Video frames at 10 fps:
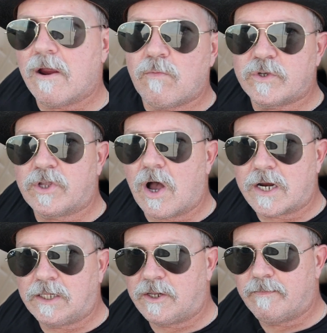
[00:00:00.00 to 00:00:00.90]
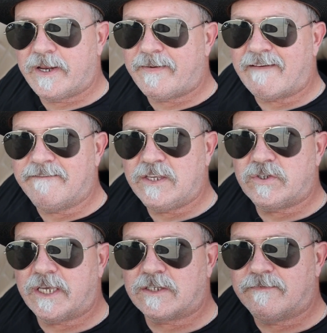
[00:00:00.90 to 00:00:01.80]
Aaron was talking a little bit about
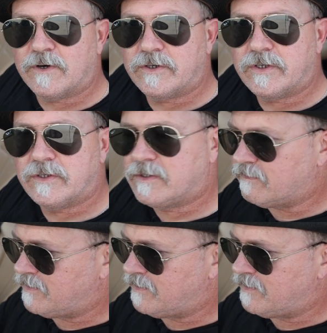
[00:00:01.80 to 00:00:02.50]
V6 versus the